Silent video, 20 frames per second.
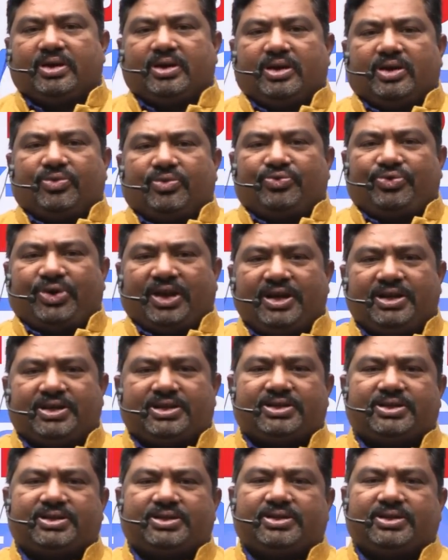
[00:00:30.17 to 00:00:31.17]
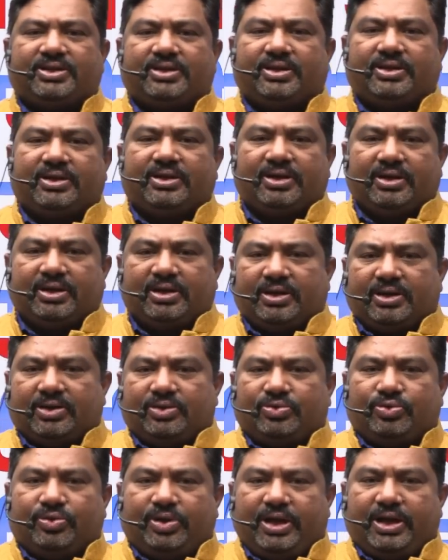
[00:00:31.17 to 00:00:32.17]
Friends,
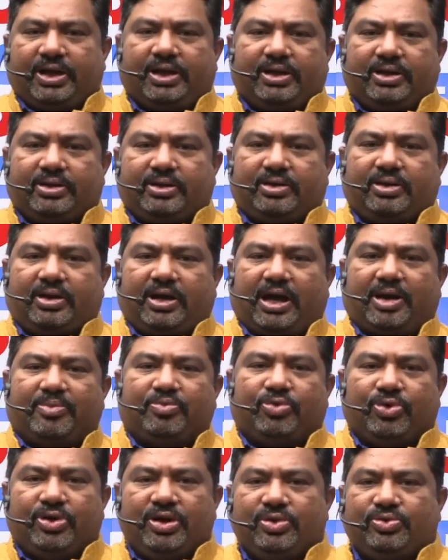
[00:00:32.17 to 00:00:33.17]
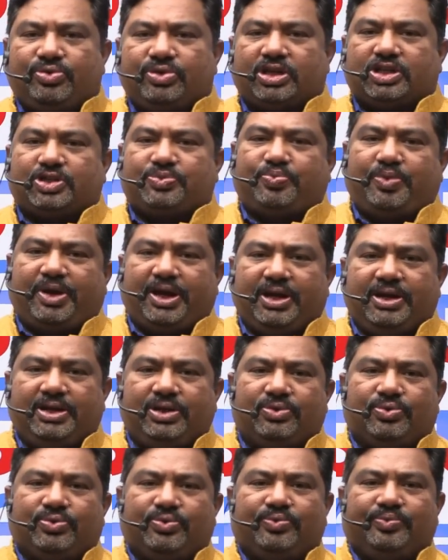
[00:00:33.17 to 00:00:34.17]
today I am going to explain
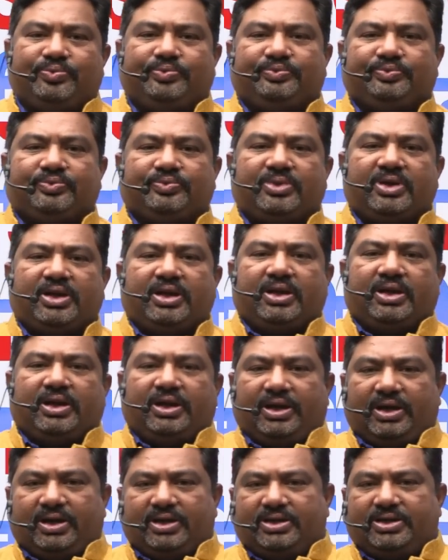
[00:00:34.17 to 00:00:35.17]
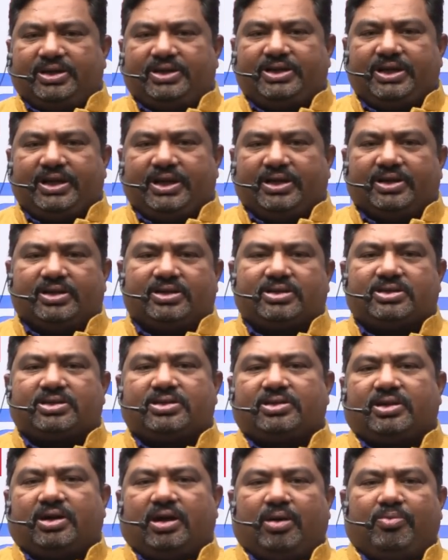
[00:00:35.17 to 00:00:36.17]
you in details
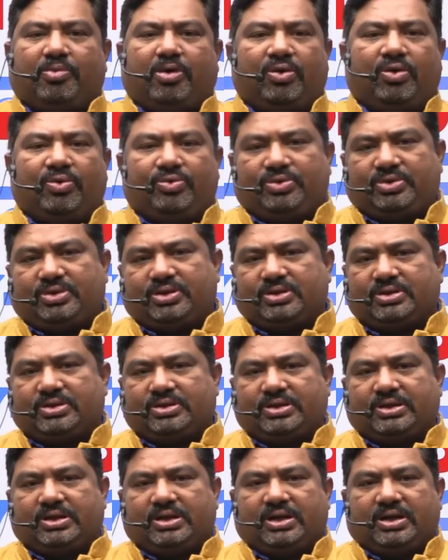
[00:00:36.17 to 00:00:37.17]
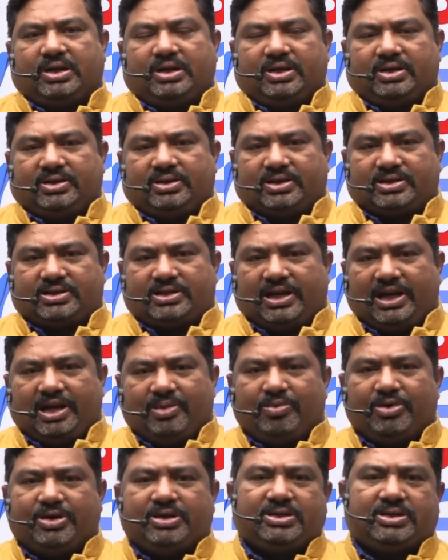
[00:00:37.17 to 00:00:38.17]
about the
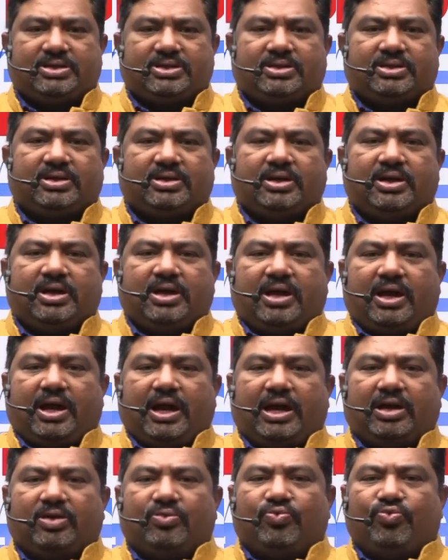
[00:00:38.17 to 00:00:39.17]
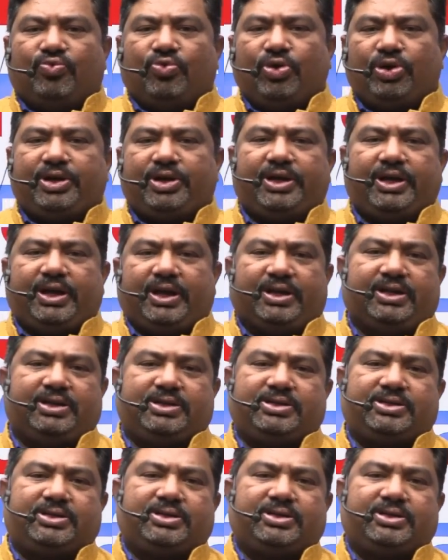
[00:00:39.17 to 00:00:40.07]
syllabus and what is